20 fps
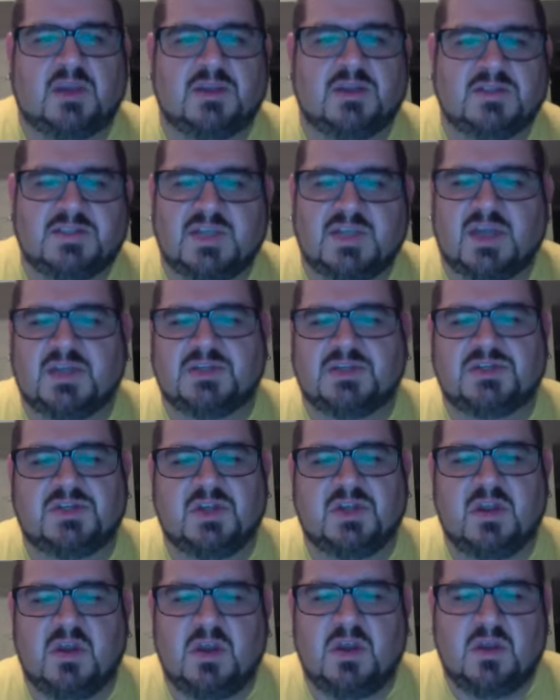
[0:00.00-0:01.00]
and such
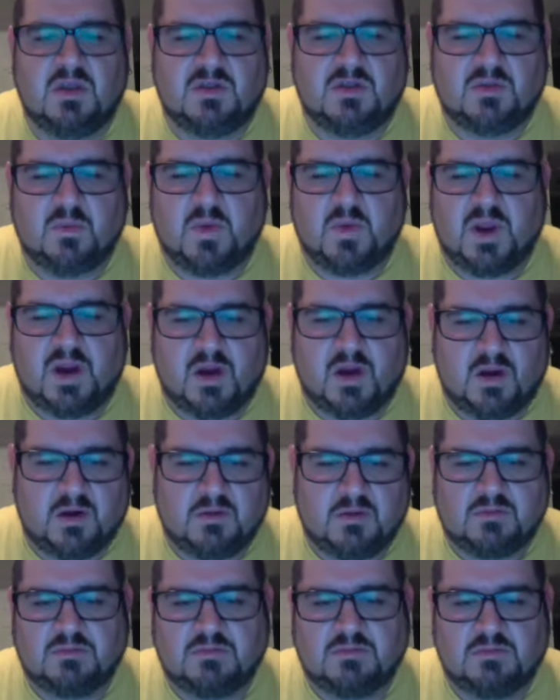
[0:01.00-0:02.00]
to
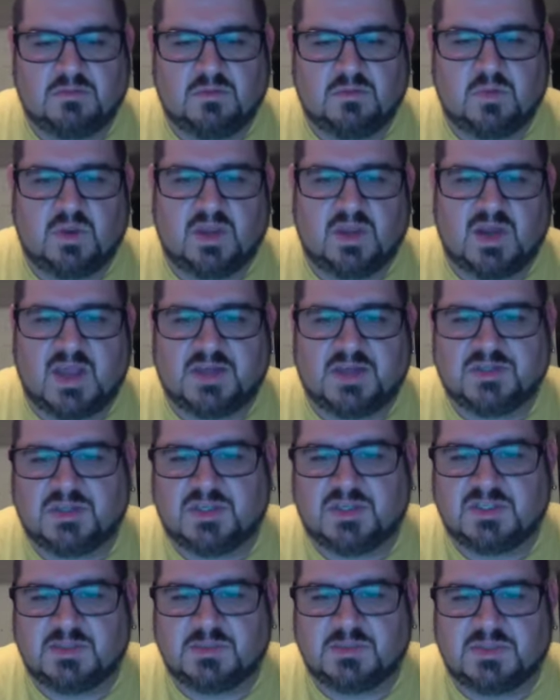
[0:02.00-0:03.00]
where we can actually
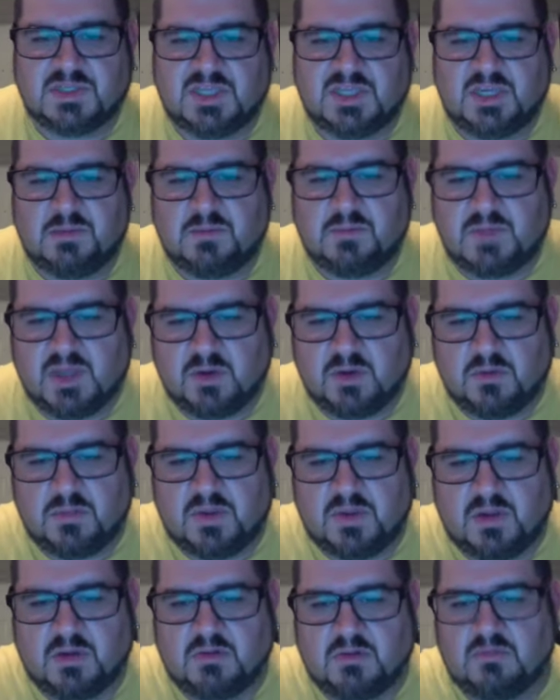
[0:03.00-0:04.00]
get some sleep. That would
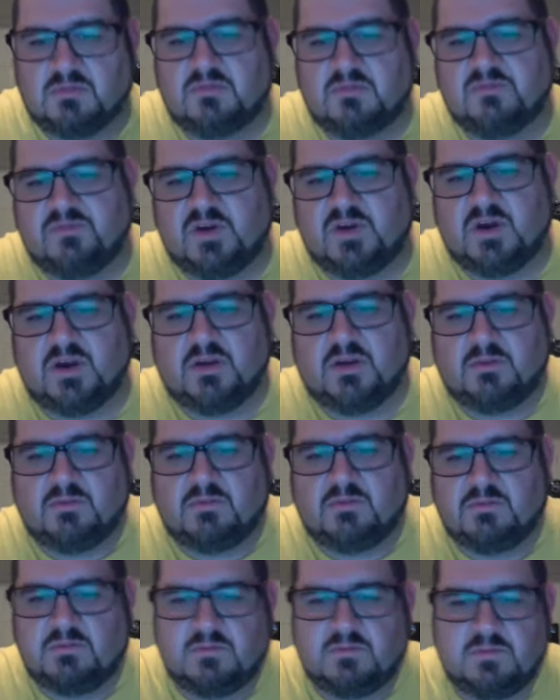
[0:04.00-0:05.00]
be a very
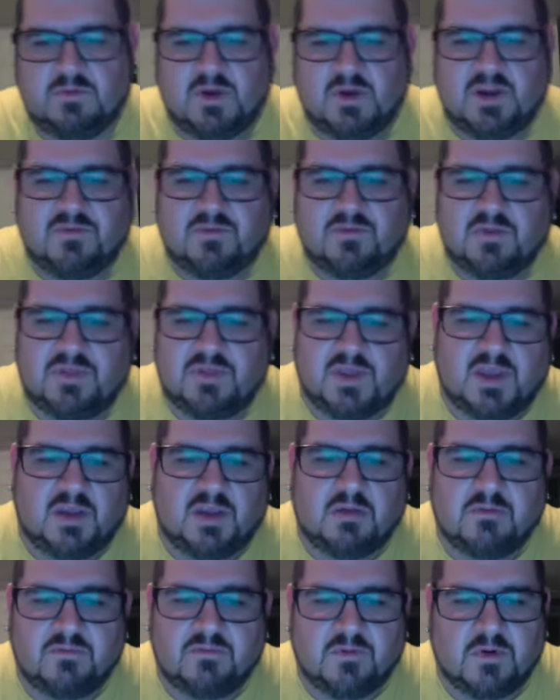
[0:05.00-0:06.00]
grateful
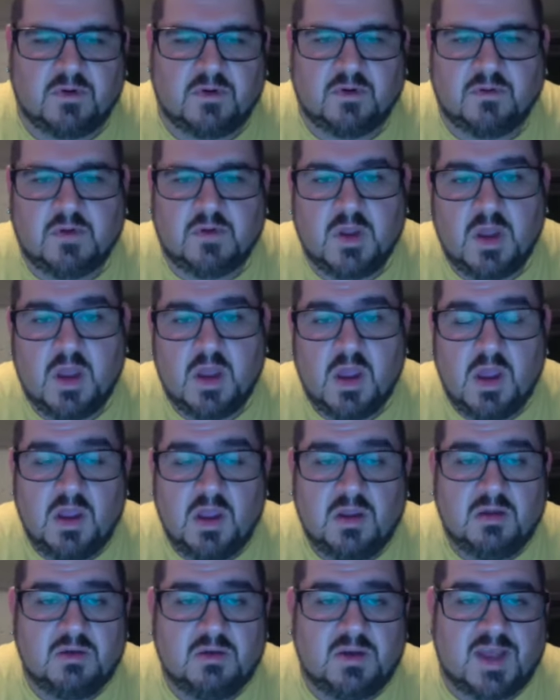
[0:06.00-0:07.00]
thing for
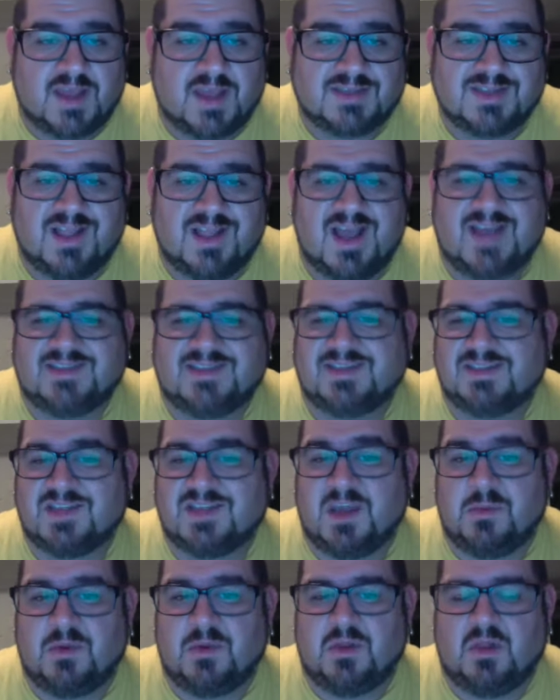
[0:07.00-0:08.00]
next classes
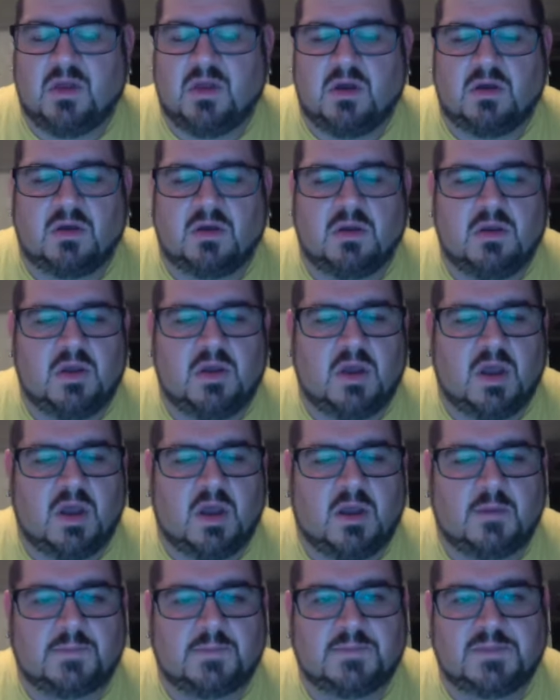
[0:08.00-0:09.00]
coming along.
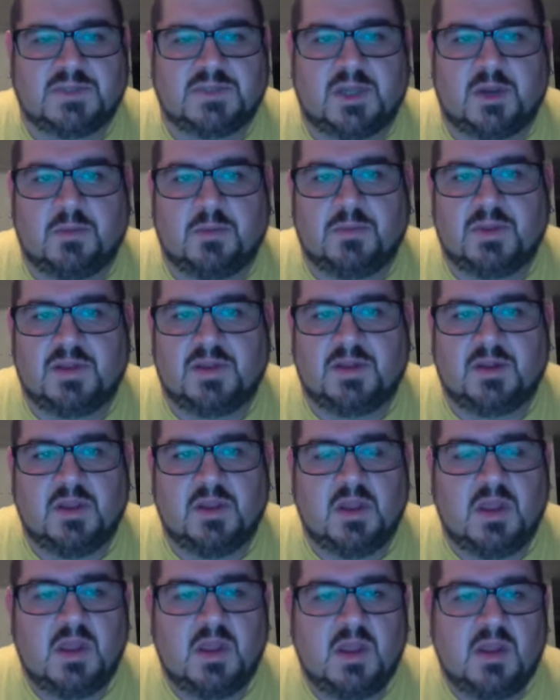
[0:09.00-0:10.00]
But
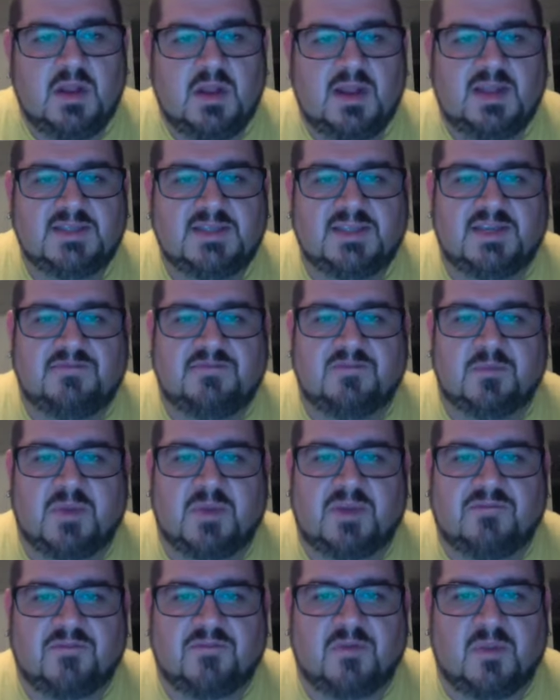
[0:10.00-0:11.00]
that's it for
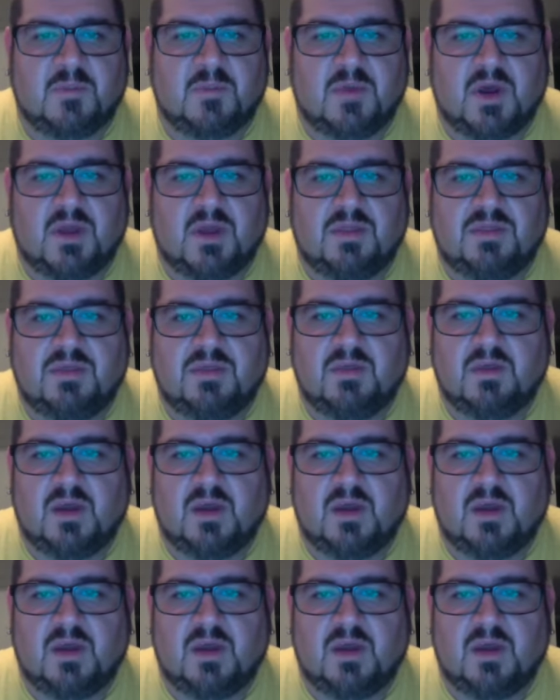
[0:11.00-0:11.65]
me for the month.